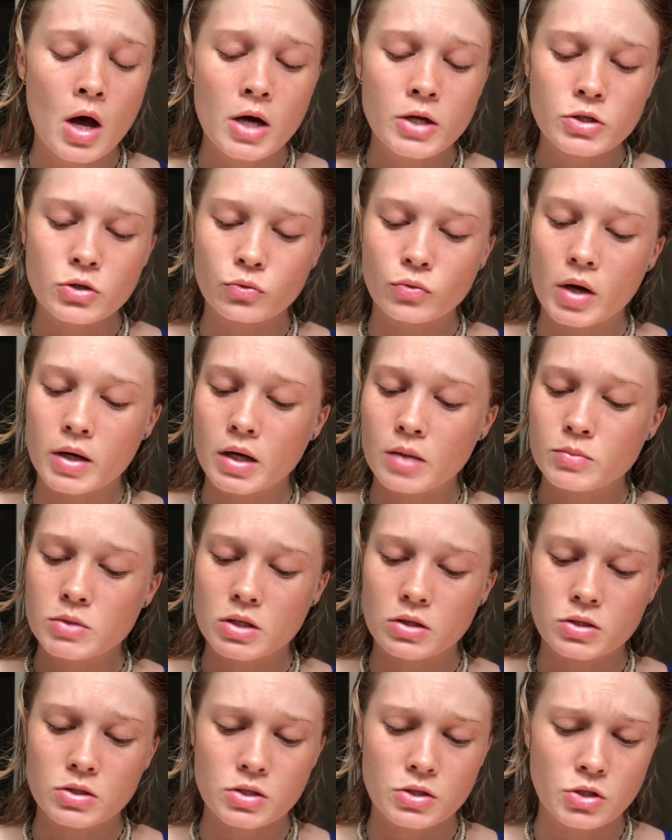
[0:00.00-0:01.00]
to run up to
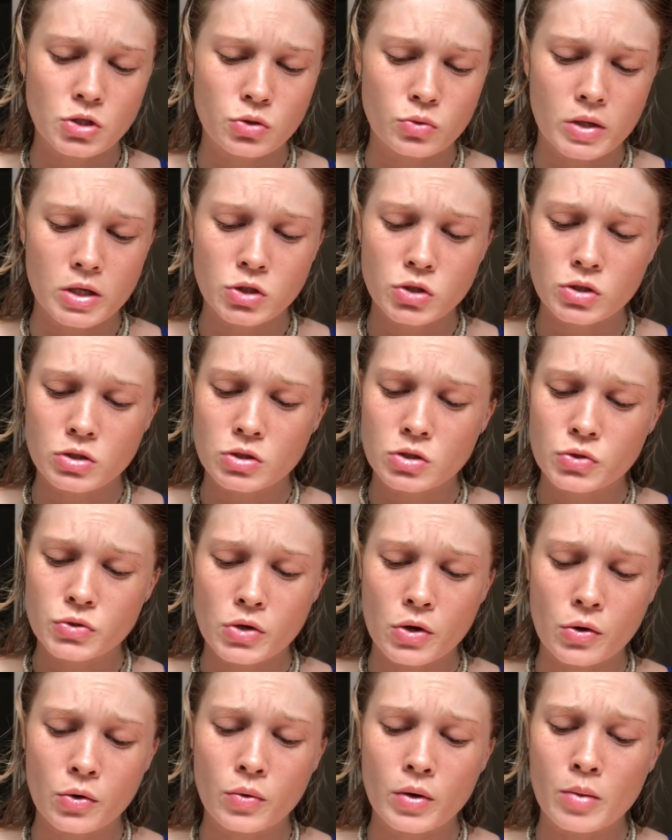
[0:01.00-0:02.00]
the situation
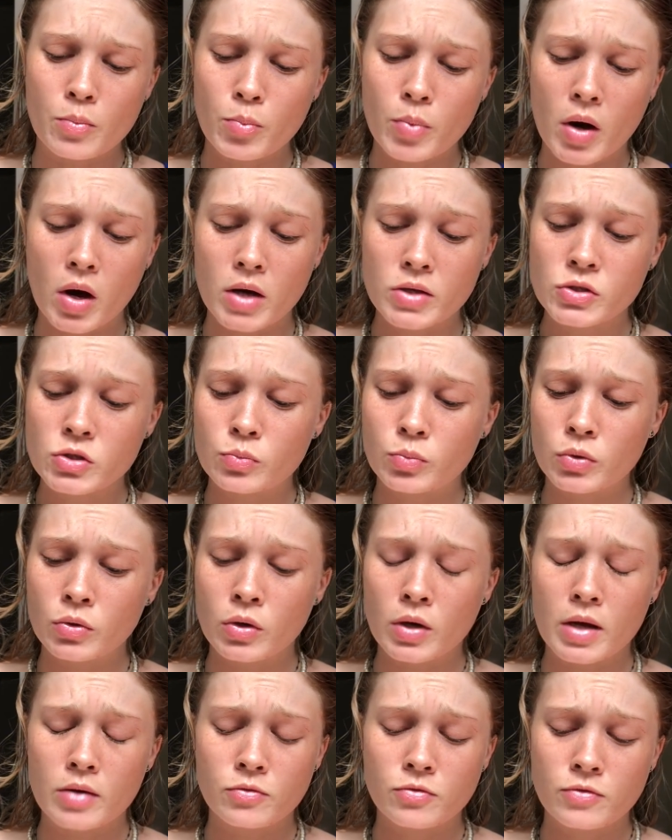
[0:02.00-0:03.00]
so impossible
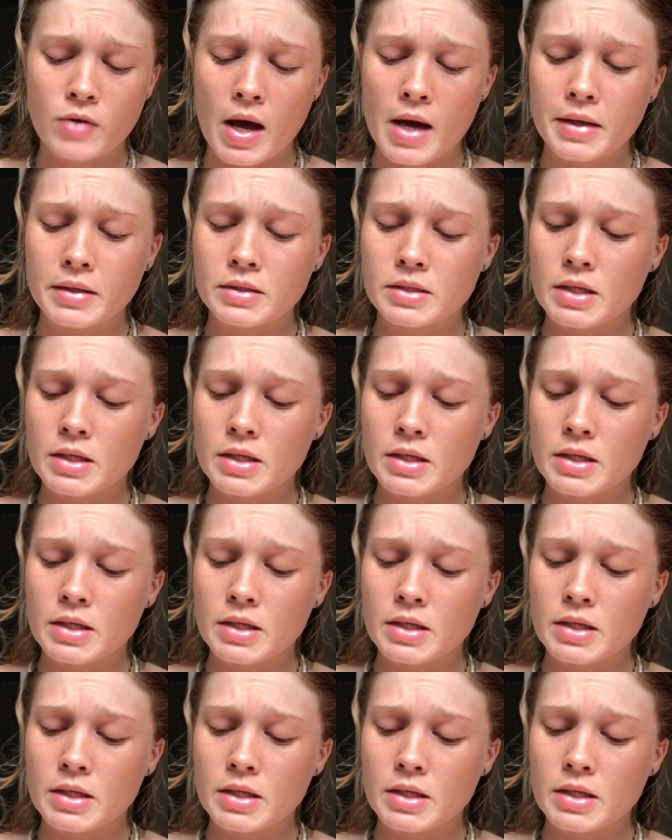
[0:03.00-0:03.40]
and find